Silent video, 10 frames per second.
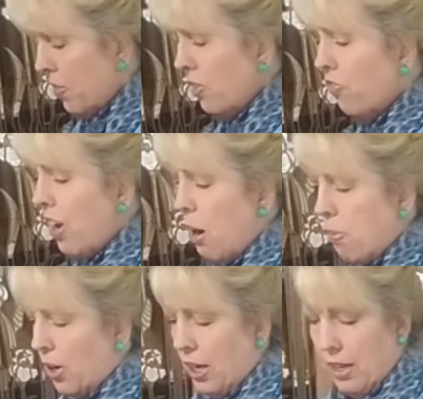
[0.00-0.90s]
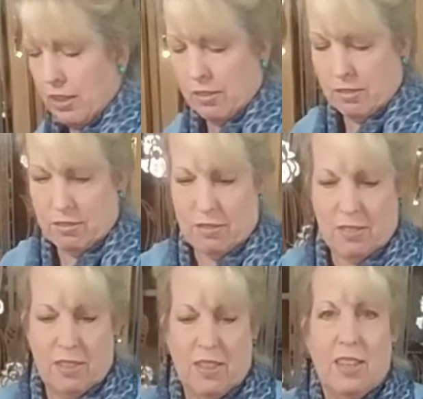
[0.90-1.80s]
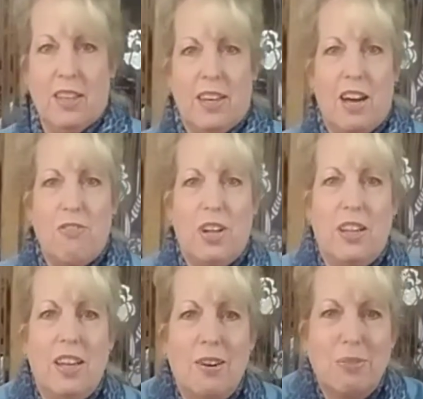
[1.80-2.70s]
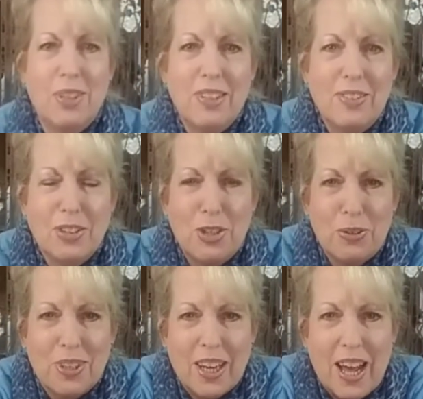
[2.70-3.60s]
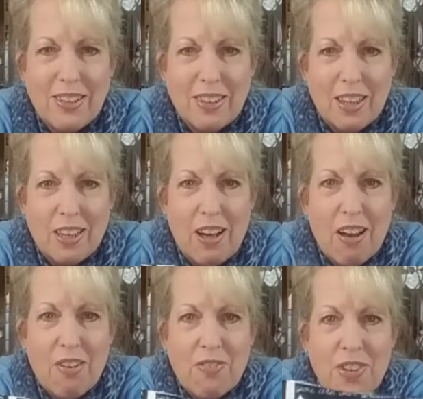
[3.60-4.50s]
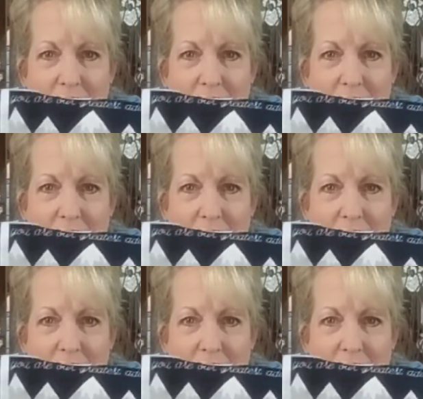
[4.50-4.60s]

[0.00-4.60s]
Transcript: This fabric I fell in love with. It's cute. It has a lot of